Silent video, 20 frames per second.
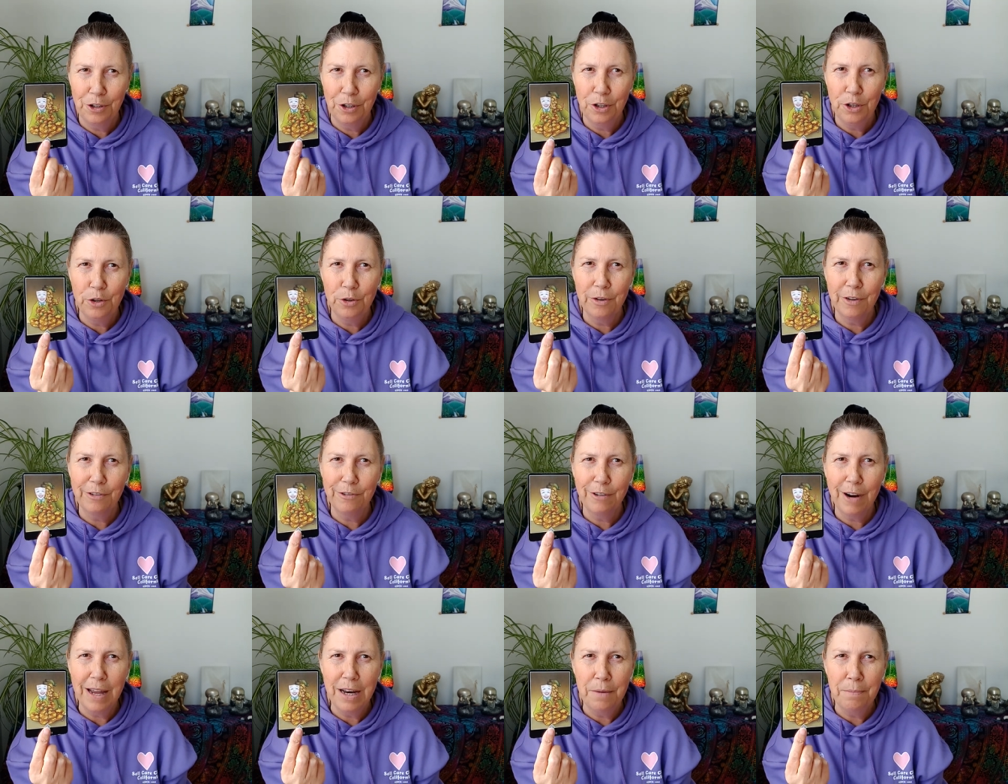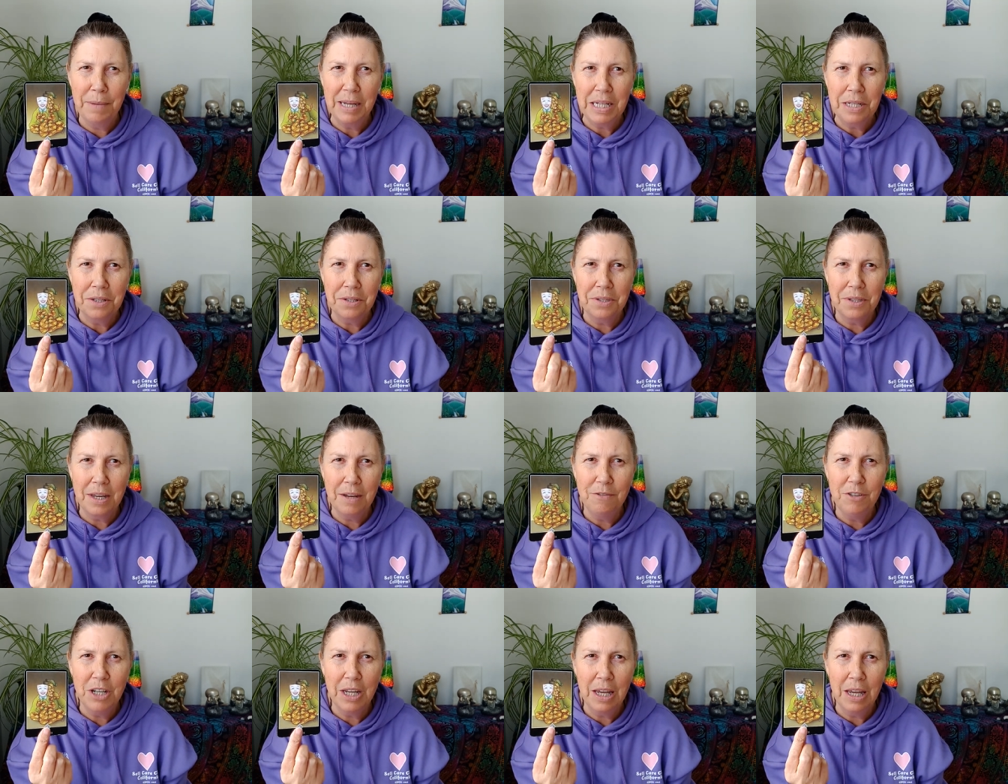You're afraid of being
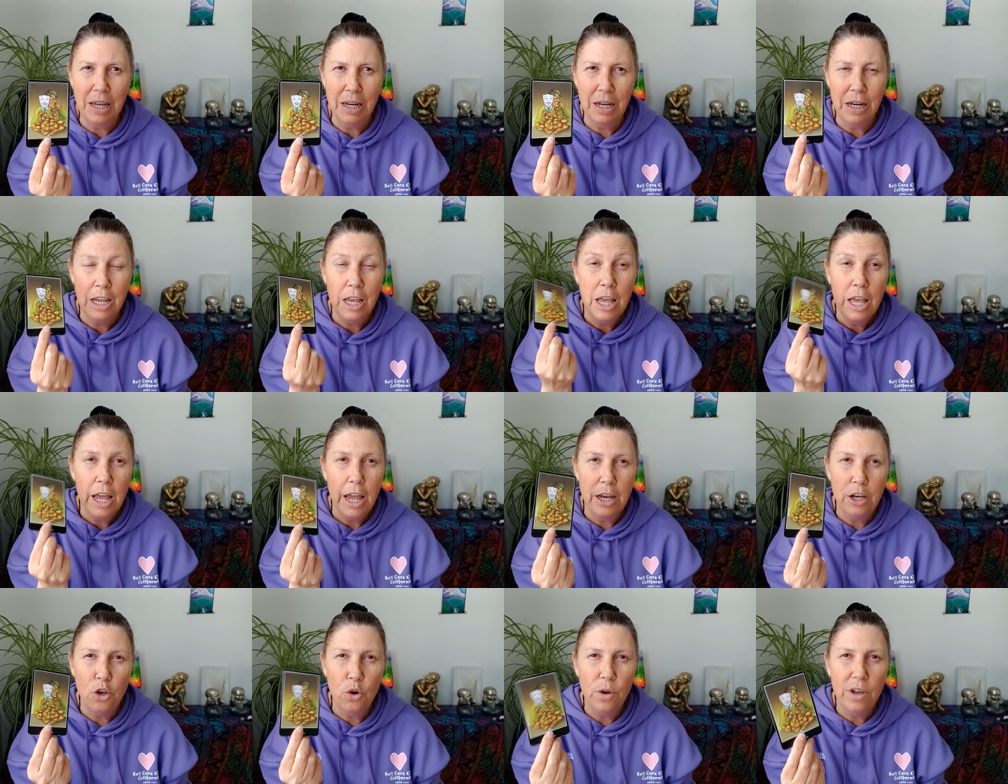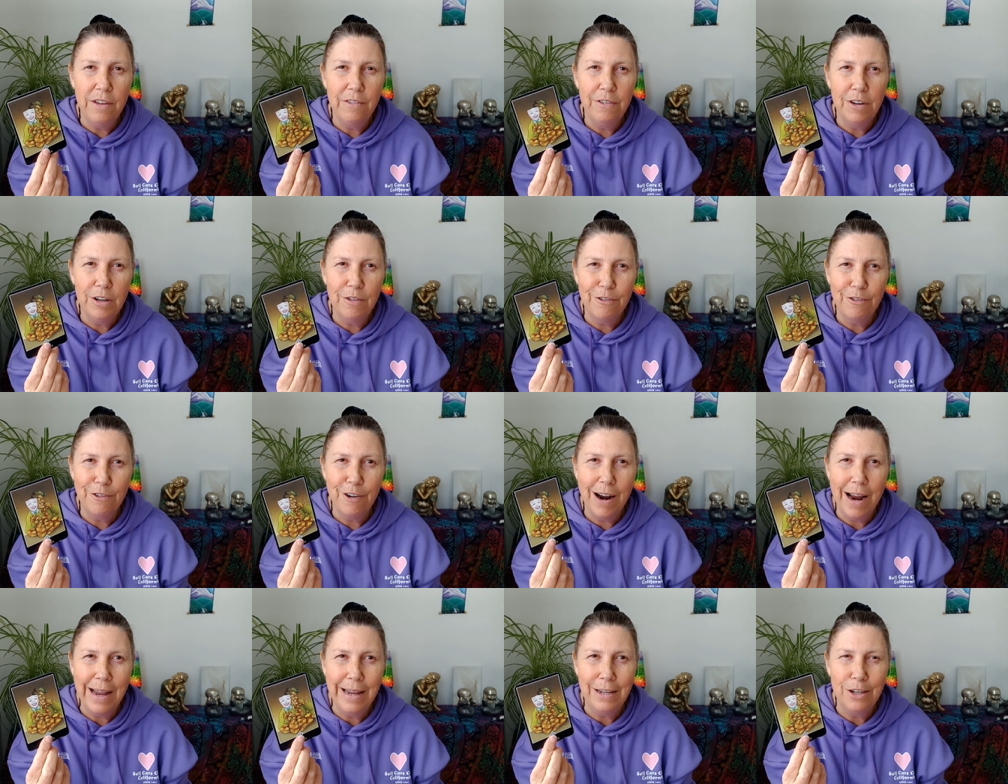deceived again, and you're even
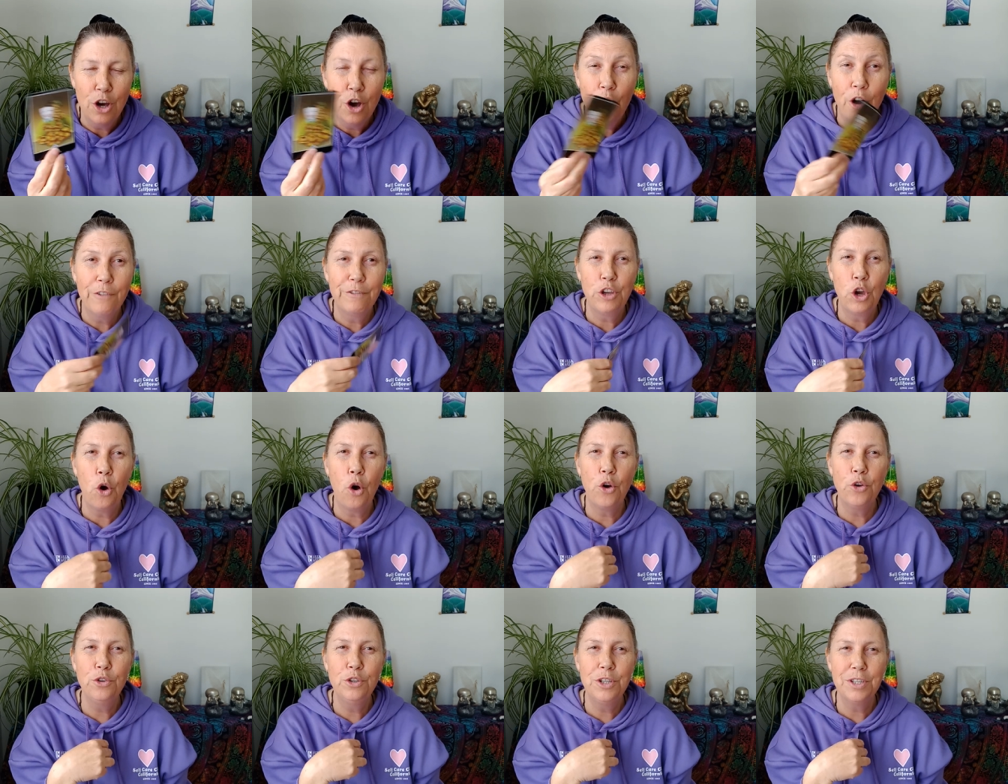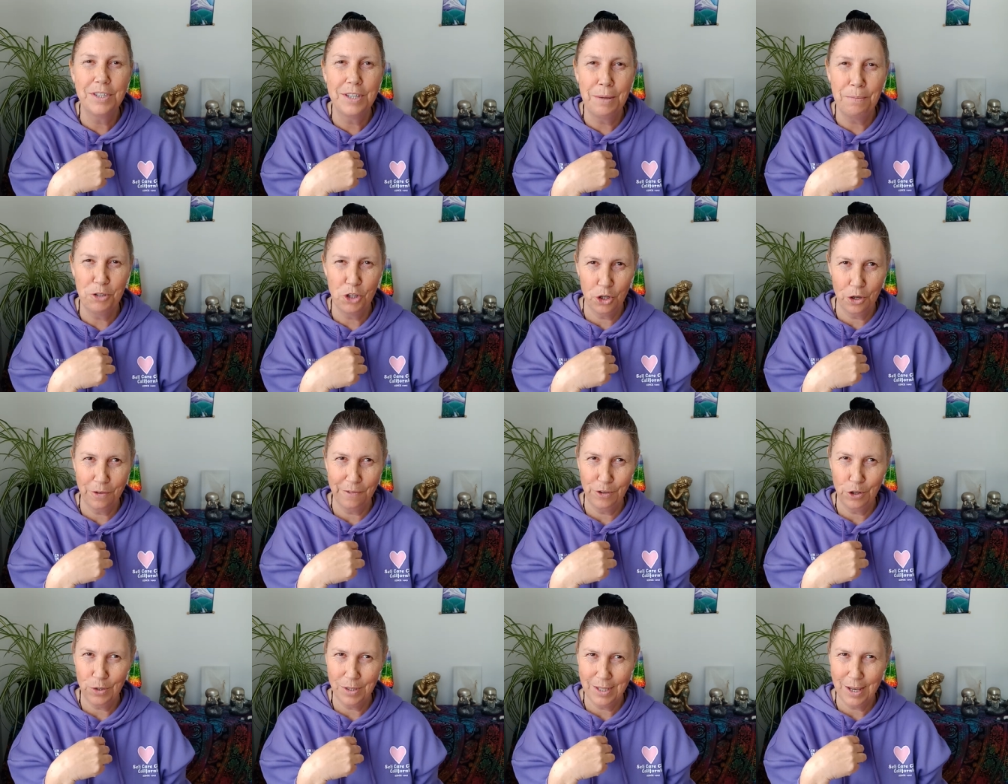afraid of your own deception of
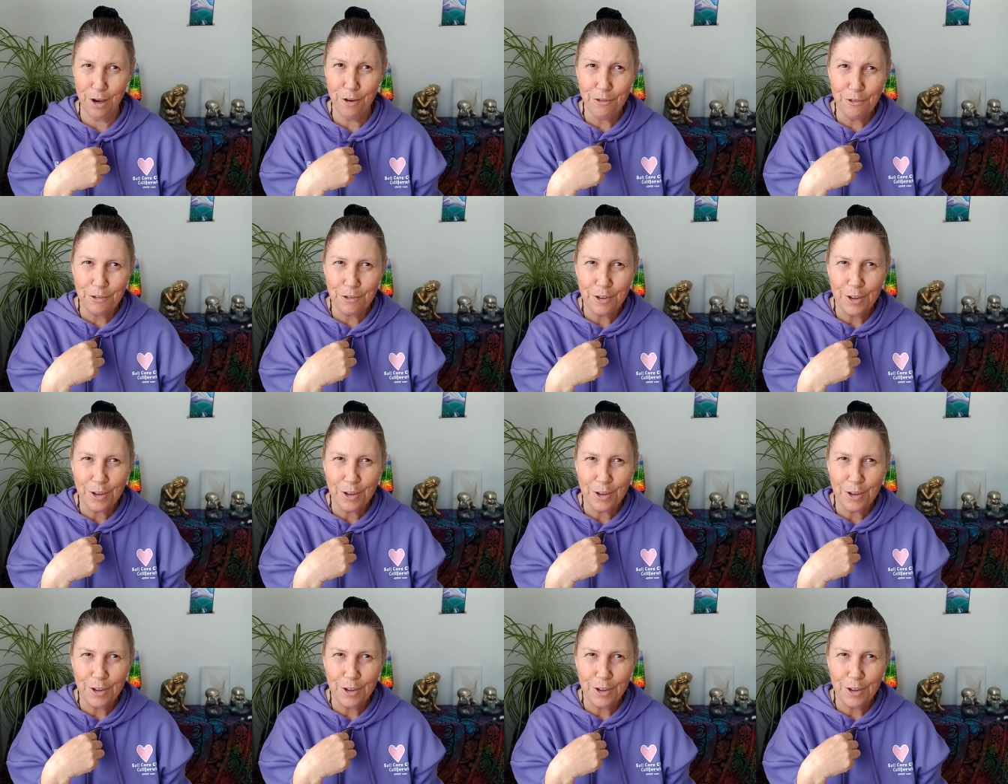yourself.